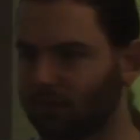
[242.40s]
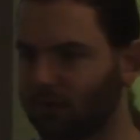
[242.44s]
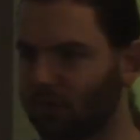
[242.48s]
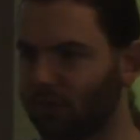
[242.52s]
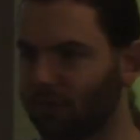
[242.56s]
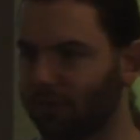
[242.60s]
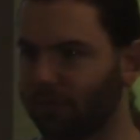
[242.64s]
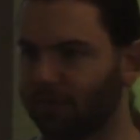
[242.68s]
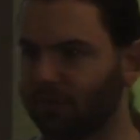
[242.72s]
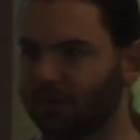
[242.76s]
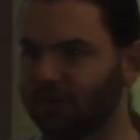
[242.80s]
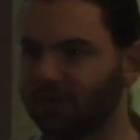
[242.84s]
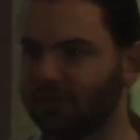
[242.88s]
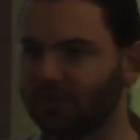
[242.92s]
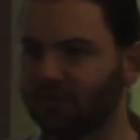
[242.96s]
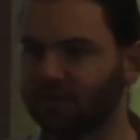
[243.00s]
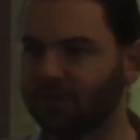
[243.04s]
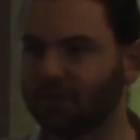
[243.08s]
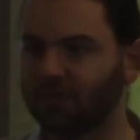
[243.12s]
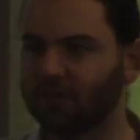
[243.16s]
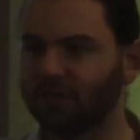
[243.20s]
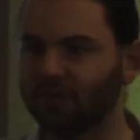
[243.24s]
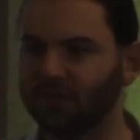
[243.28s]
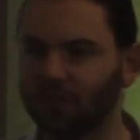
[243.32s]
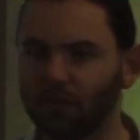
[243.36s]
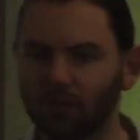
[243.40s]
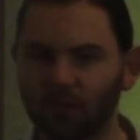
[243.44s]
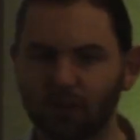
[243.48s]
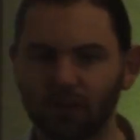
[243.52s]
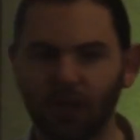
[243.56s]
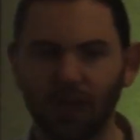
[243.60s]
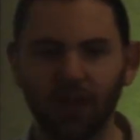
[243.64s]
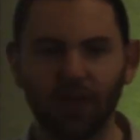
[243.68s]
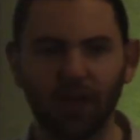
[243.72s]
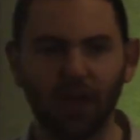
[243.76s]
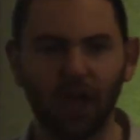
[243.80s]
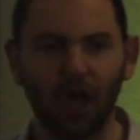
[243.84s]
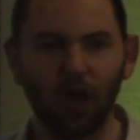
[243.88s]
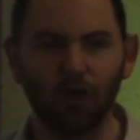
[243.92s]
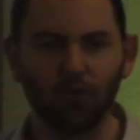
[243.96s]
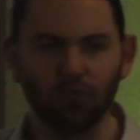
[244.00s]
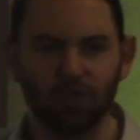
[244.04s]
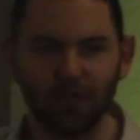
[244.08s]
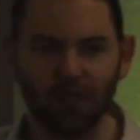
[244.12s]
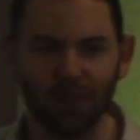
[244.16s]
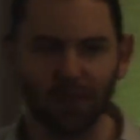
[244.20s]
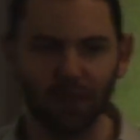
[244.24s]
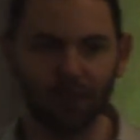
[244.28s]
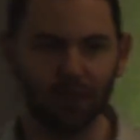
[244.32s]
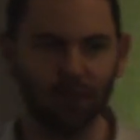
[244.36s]
corporations are still running
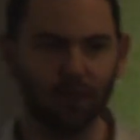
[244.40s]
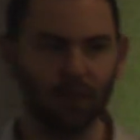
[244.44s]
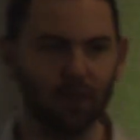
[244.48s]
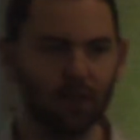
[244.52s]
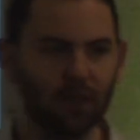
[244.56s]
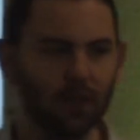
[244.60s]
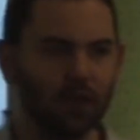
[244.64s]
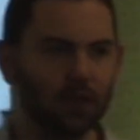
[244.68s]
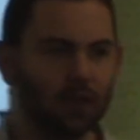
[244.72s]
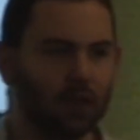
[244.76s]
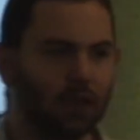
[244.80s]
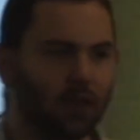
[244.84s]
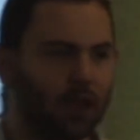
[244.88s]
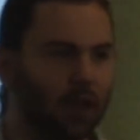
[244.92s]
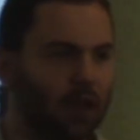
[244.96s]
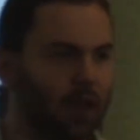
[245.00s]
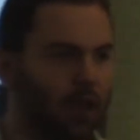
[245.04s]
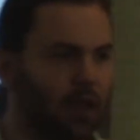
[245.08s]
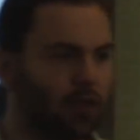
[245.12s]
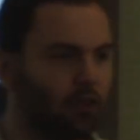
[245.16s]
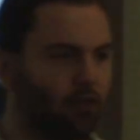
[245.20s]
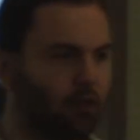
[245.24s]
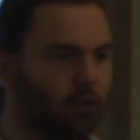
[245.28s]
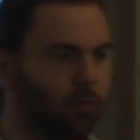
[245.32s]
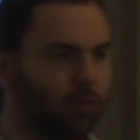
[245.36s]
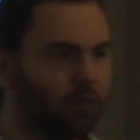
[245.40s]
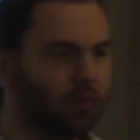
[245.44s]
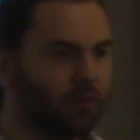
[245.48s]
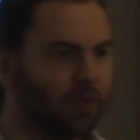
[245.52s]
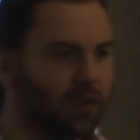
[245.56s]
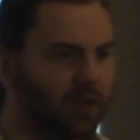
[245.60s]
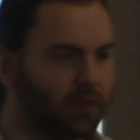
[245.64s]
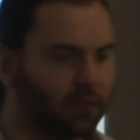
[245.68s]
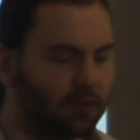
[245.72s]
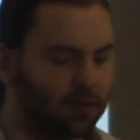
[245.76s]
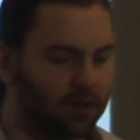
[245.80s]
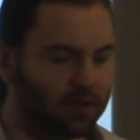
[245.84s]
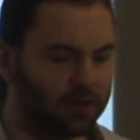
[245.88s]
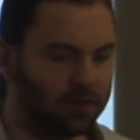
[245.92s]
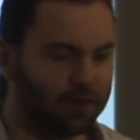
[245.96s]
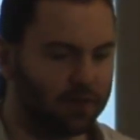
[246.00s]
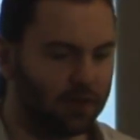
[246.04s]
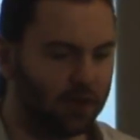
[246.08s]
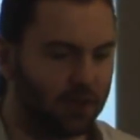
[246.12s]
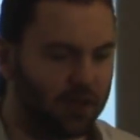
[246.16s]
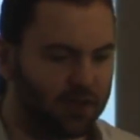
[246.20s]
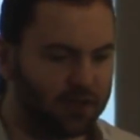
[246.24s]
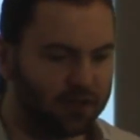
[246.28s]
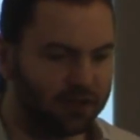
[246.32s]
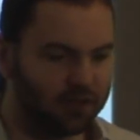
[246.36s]
outdated Adobe Reader
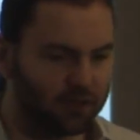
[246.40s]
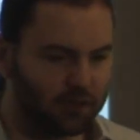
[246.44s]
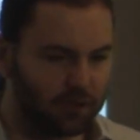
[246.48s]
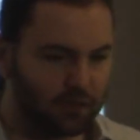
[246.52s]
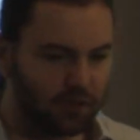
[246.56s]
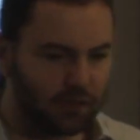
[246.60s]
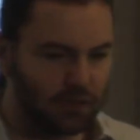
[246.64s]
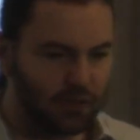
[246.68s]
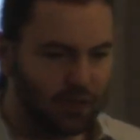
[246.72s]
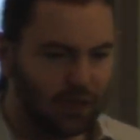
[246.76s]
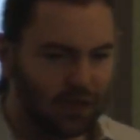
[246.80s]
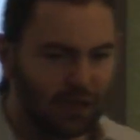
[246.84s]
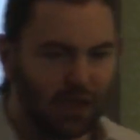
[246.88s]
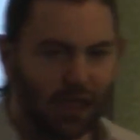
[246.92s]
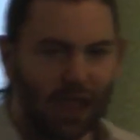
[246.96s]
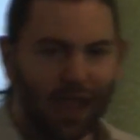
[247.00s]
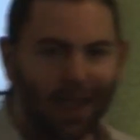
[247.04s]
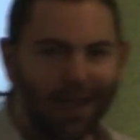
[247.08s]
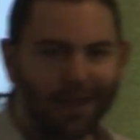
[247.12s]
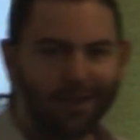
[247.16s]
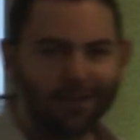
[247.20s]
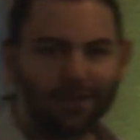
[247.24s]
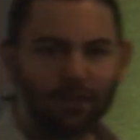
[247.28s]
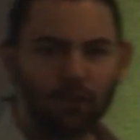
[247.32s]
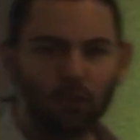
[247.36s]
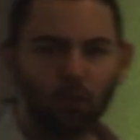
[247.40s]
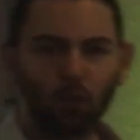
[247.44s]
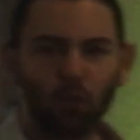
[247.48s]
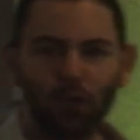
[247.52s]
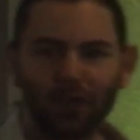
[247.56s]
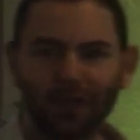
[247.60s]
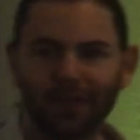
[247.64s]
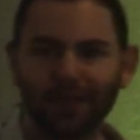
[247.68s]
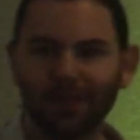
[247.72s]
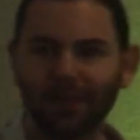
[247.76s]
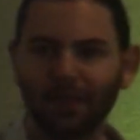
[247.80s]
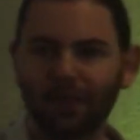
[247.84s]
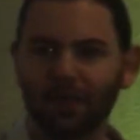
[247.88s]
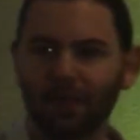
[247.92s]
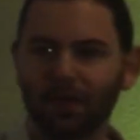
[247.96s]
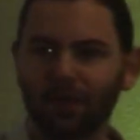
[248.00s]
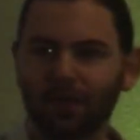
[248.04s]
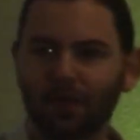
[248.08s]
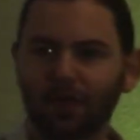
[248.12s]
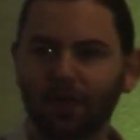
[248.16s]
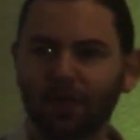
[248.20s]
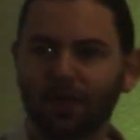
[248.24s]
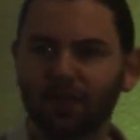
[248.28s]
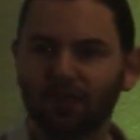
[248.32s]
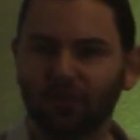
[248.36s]
installations. And with
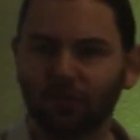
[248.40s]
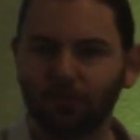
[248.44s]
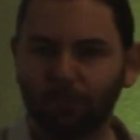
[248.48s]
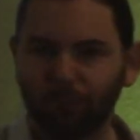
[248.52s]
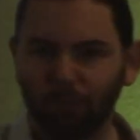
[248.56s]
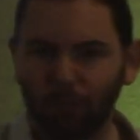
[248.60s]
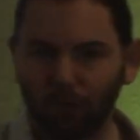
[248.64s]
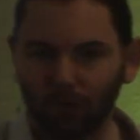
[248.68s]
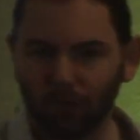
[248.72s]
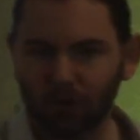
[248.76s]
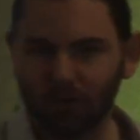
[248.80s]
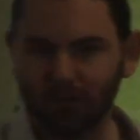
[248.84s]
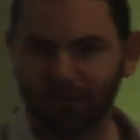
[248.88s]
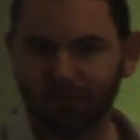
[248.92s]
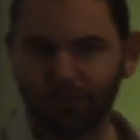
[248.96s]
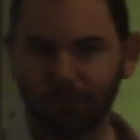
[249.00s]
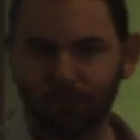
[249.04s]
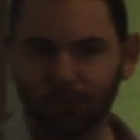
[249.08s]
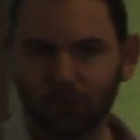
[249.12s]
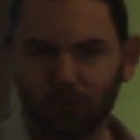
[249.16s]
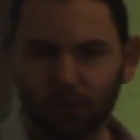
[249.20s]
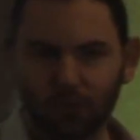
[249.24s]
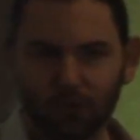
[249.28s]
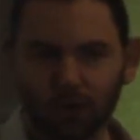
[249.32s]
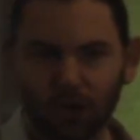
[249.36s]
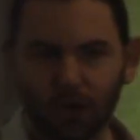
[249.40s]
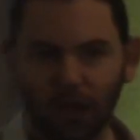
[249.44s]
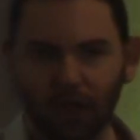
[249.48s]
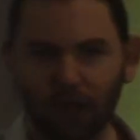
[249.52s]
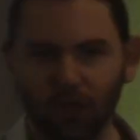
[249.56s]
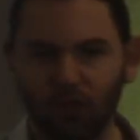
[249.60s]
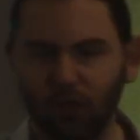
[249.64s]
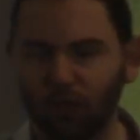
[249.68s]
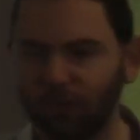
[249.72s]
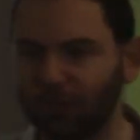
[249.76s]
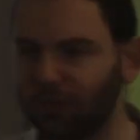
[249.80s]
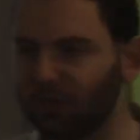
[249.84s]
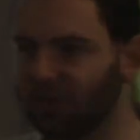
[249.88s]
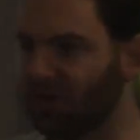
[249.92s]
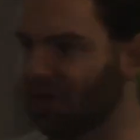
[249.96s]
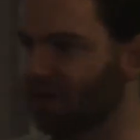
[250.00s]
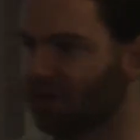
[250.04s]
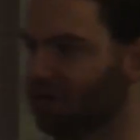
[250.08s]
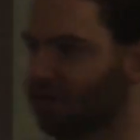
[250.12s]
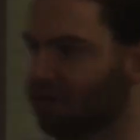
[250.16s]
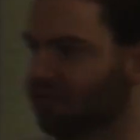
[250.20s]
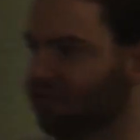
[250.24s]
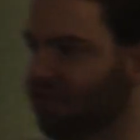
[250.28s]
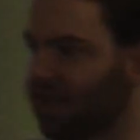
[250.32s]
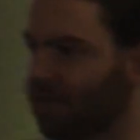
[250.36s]
the support for Adobe
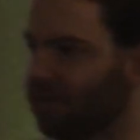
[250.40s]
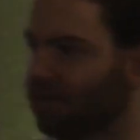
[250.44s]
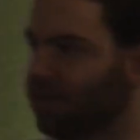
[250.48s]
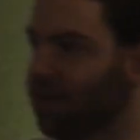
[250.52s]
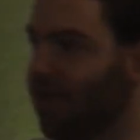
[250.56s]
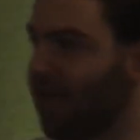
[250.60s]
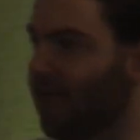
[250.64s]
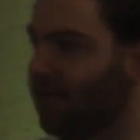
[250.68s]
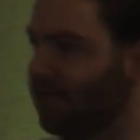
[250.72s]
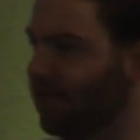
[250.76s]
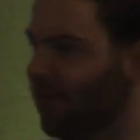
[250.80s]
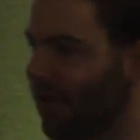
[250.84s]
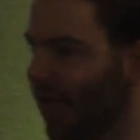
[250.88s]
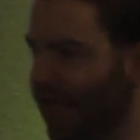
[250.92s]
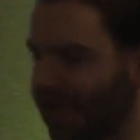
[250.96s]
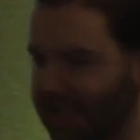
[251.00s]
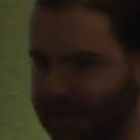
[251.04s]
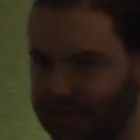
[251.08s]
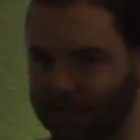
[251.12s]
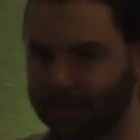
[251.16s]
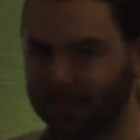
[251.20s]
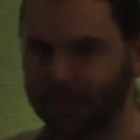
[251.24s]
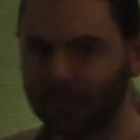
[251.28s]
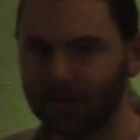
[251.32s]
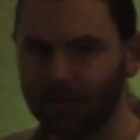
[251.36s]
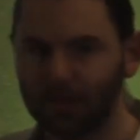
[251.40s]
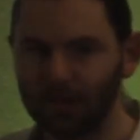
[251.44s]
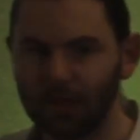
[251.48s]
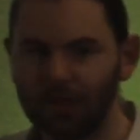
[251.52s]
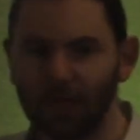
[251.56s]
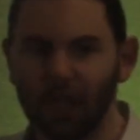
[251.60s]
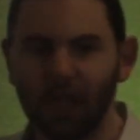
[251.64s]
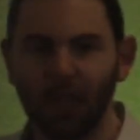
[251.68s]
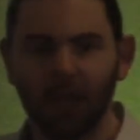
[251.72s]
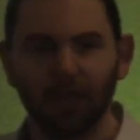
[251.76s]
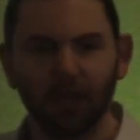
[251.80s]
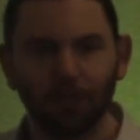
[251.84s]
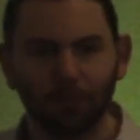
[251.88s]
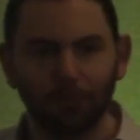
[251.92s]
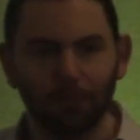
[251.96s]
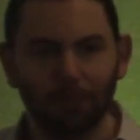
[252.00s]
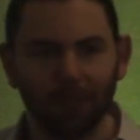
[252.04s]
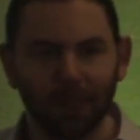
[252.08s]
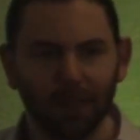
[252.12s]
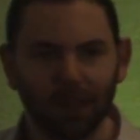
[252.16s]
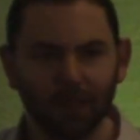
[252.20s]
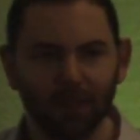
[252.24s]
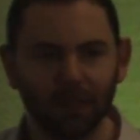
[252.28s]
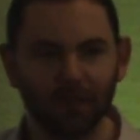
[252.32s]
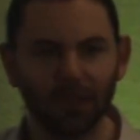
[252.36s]
Reader 7 having ended, it
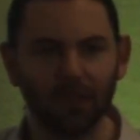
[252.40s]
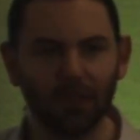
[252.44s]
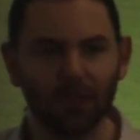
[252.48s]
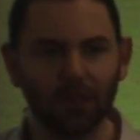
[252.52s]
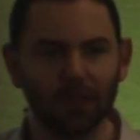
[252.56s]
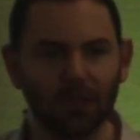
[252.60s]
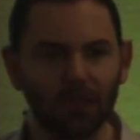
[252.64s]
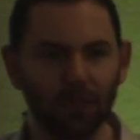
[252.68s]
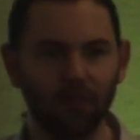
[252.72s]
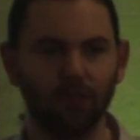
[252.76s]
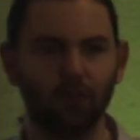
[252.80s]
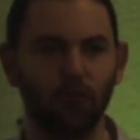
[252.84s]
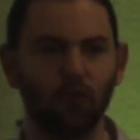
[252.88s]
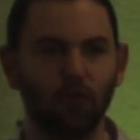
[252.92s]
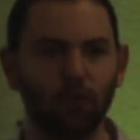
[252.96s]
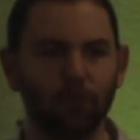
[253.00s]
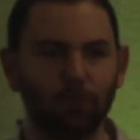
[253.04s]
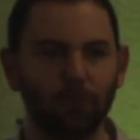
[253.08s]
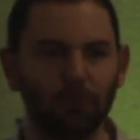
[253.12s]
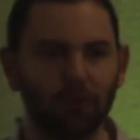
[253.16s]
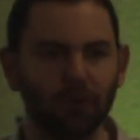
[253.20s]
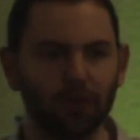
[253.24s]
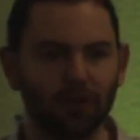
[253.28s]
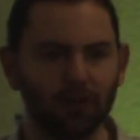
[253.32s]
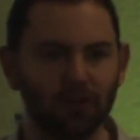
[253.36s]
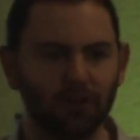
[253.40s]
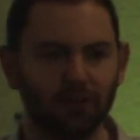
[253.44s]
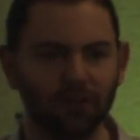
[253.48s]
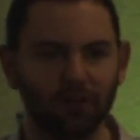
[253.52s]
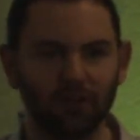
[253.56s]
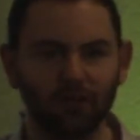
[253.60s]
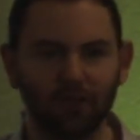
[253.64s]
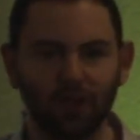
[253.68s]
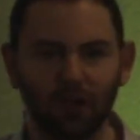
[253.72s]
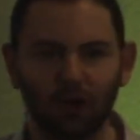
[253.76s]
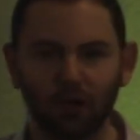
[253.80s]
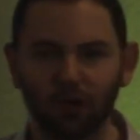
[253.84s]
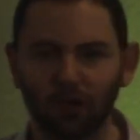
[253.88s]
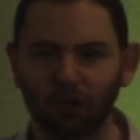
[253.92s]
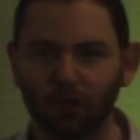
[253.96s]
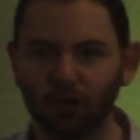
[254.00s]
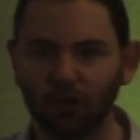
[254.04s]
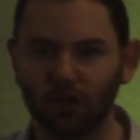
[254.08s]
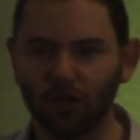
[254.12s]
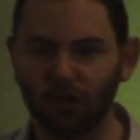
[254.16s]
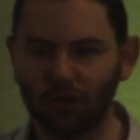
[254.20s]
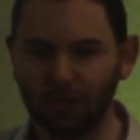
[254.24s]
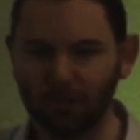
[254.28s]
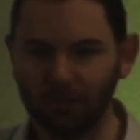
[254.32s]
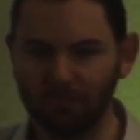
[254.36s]
means that these corporations are
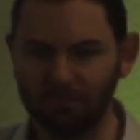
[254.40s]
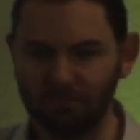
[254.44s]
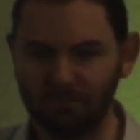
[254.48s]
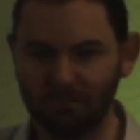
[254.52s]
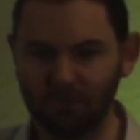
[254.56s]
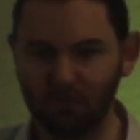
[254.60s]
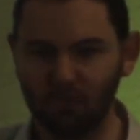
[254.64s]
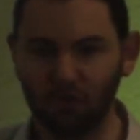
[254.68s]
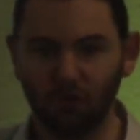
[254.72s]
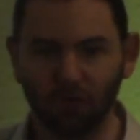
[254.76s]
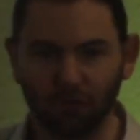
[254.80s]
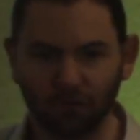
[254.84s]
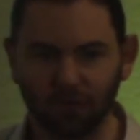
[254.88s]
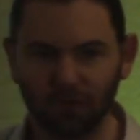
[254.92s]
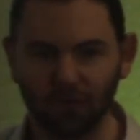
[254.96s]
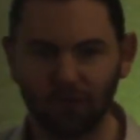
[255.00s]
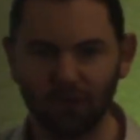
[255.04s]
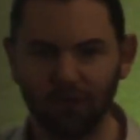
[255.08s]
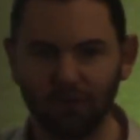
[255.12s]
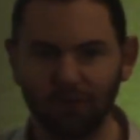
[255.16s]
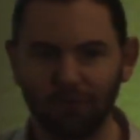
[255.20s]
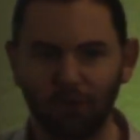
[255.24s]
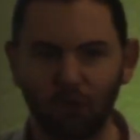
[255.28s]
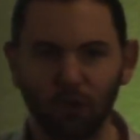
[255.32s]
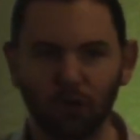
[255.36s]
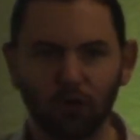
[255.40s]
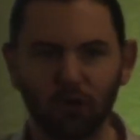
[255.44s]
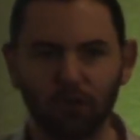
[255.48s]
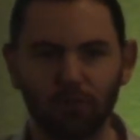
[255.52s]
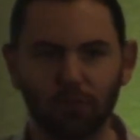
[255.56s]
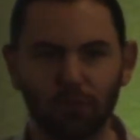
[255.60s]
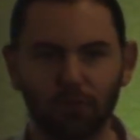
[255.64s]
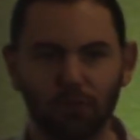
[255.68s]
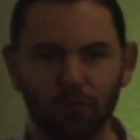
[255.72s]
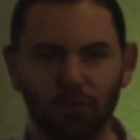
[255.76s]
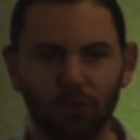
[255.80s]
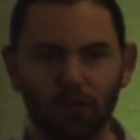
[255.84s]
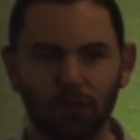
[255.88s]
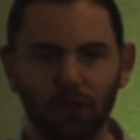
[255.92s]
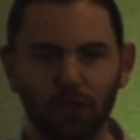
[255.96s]
constantly vulnerable.